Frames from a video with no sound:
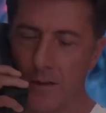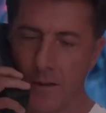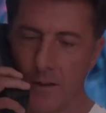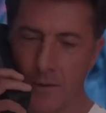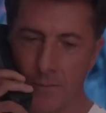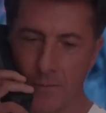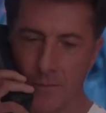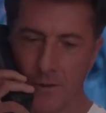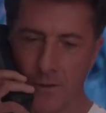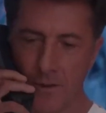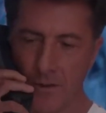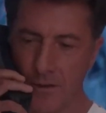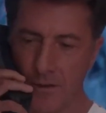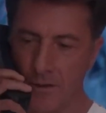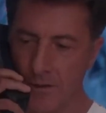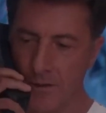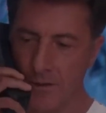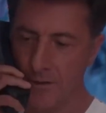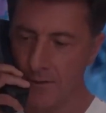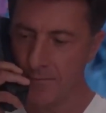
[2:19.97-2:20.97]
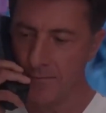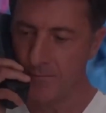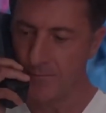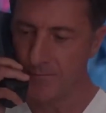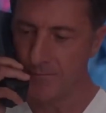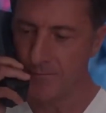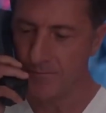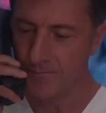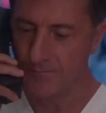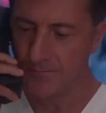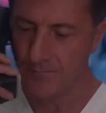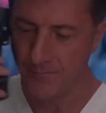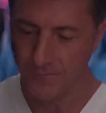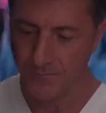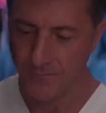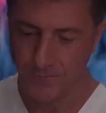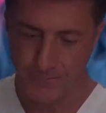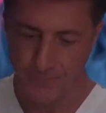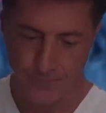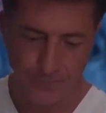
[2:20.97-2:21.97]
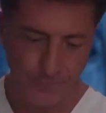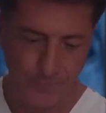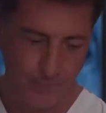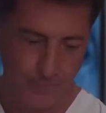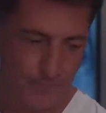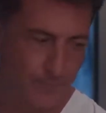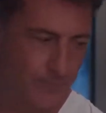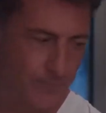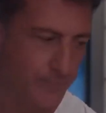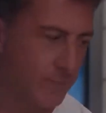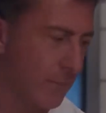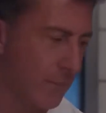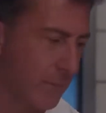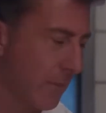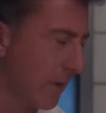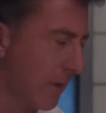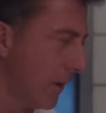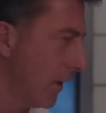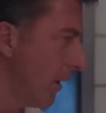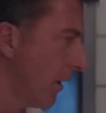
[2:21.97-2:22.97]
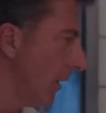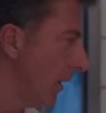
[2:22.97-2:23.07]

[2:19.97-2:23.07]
And the animal's foreign trade should be banned from Africa.